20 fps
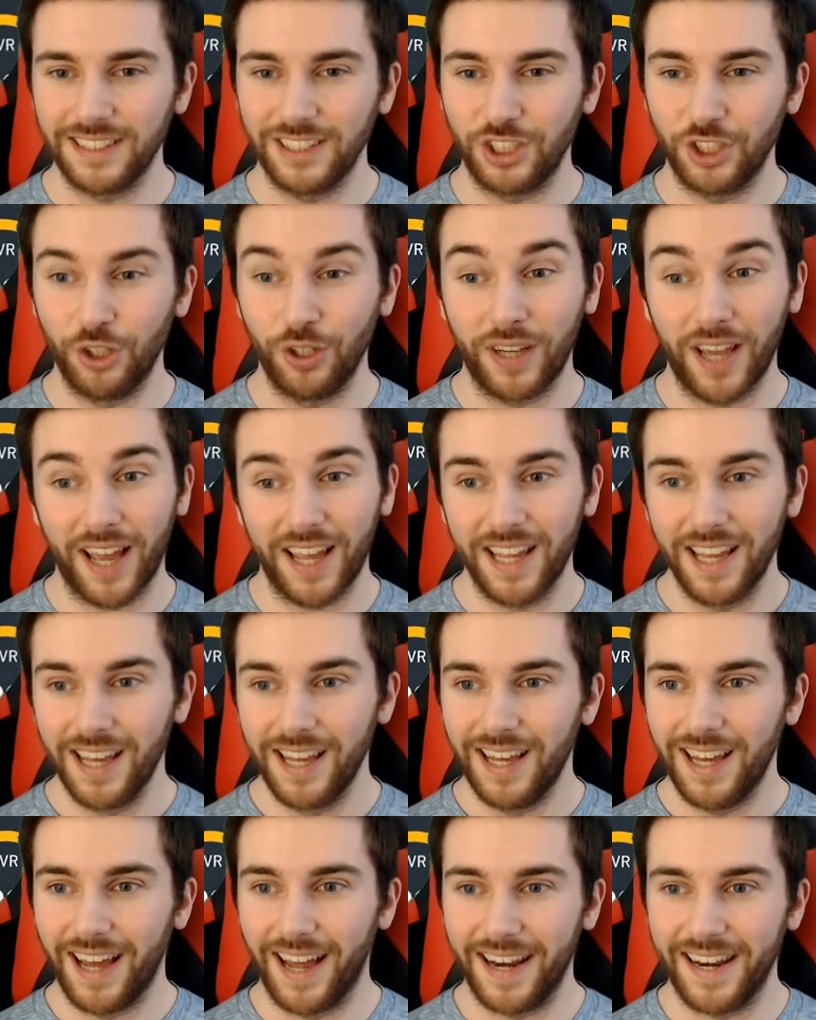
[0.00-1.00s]
in 2K.
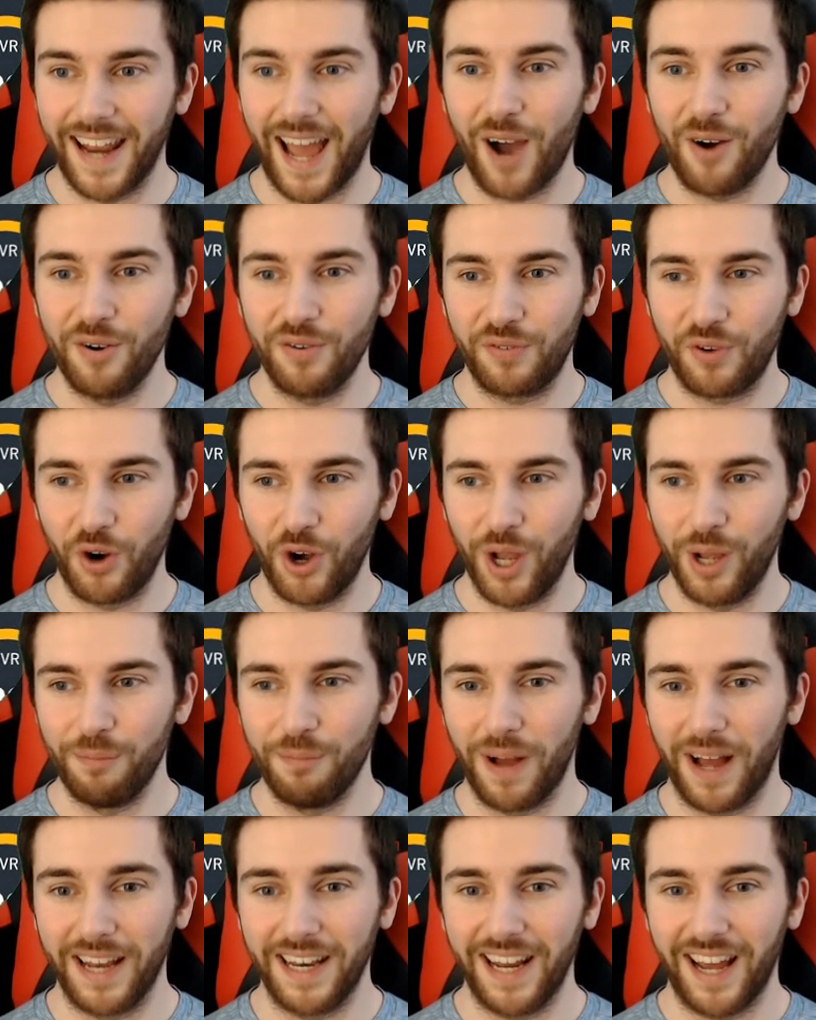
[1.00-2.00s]
And now we've got
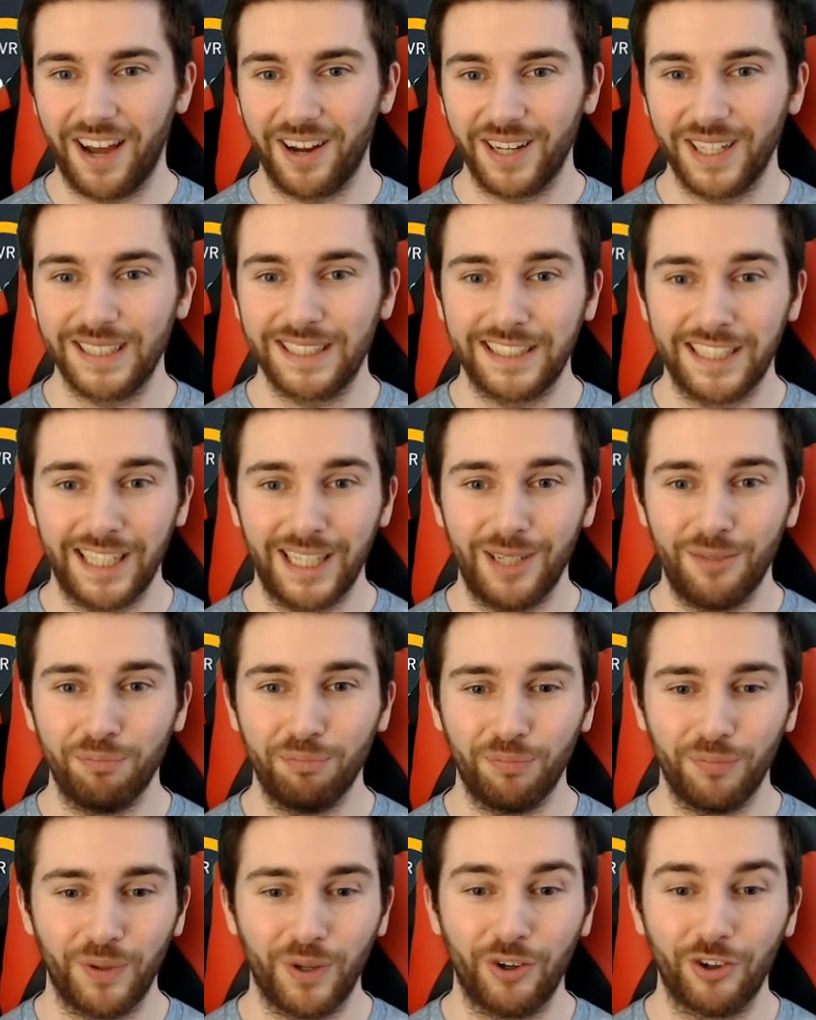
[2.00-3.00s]
him. And now this
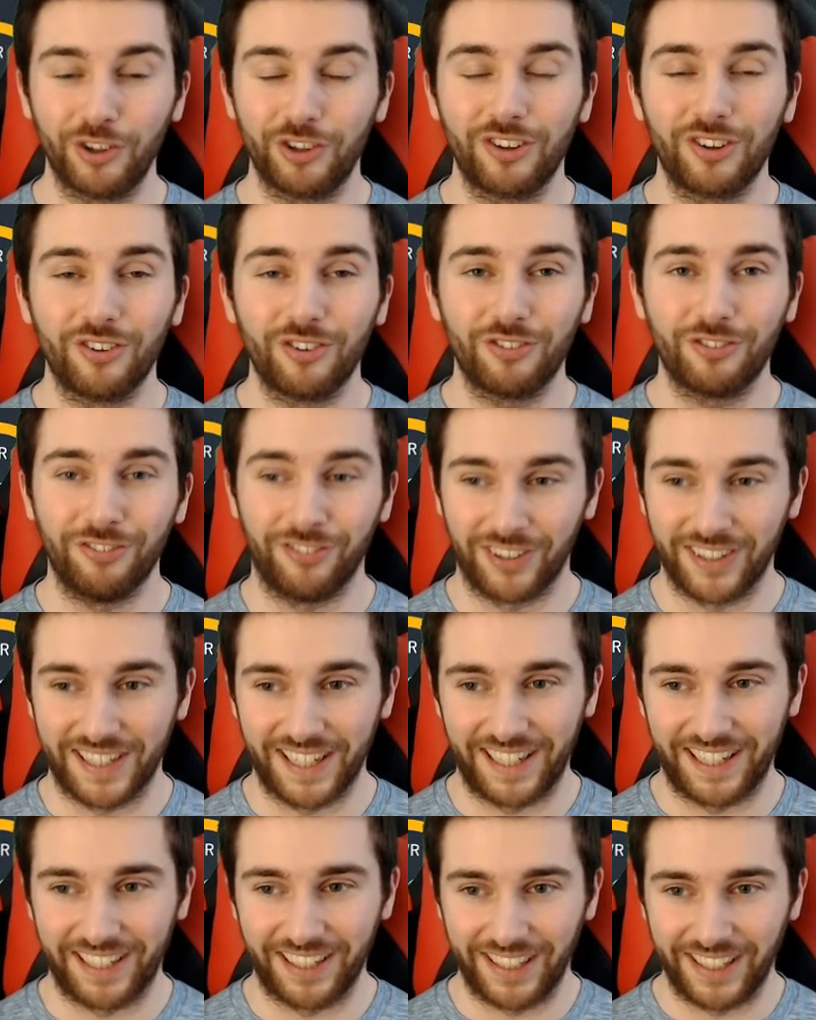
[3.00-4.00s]
team looks
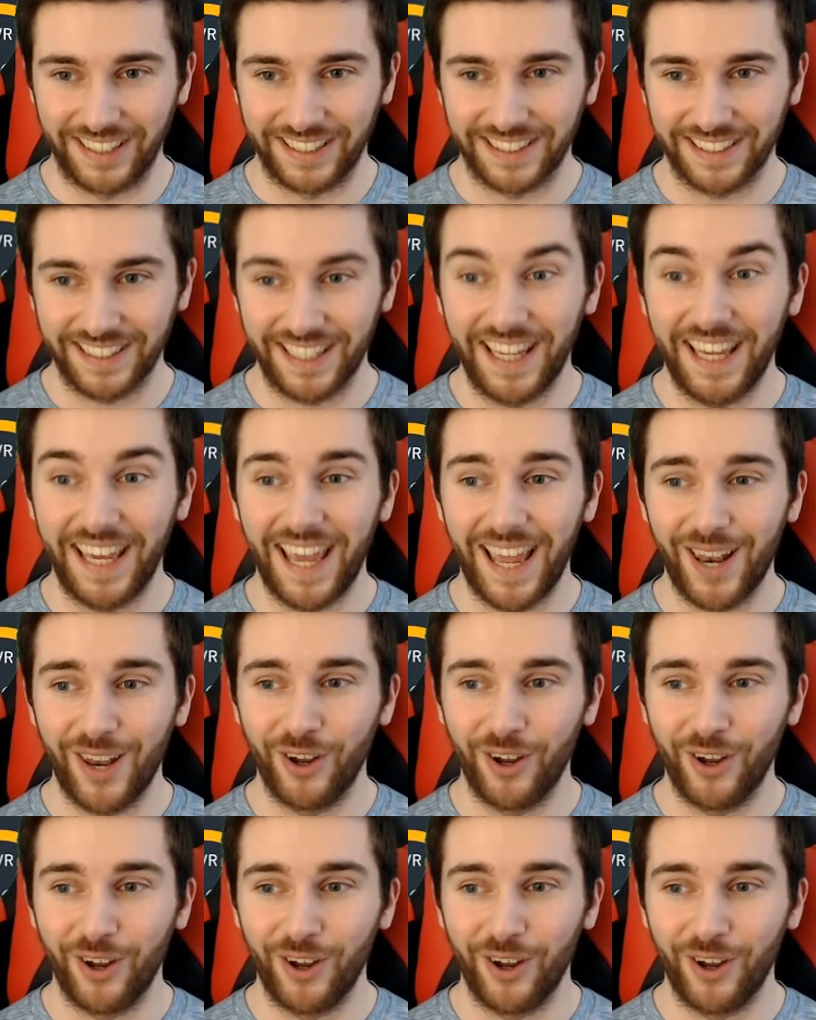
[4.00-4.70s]
ridiculous. It